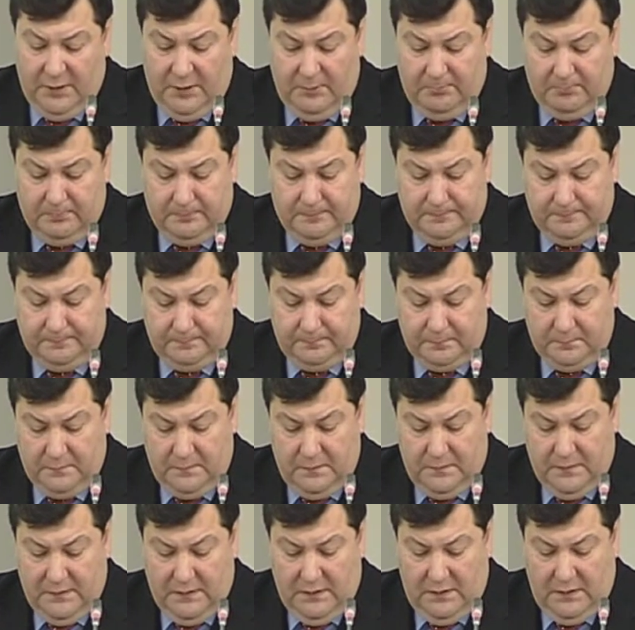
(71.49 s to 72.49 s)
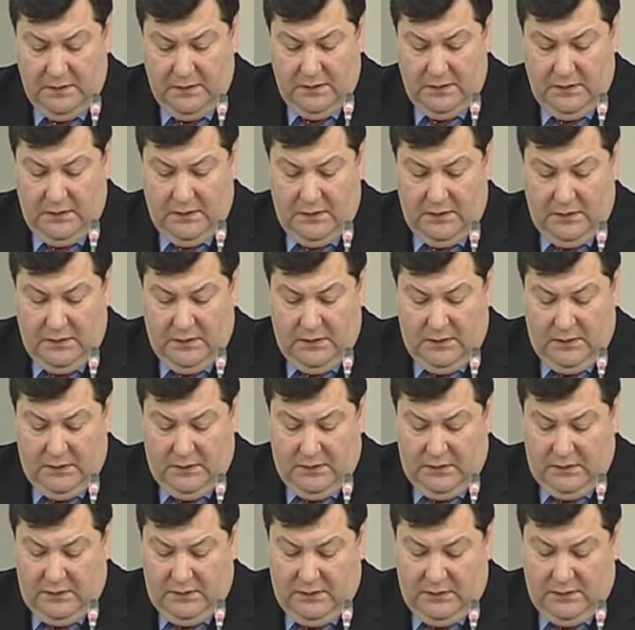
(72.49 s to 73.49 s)
opinion expressed in
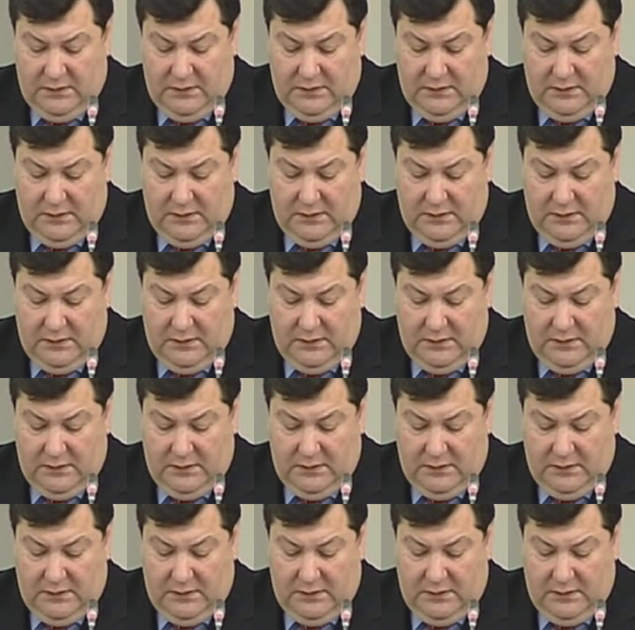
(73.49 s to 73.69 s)
Geneva.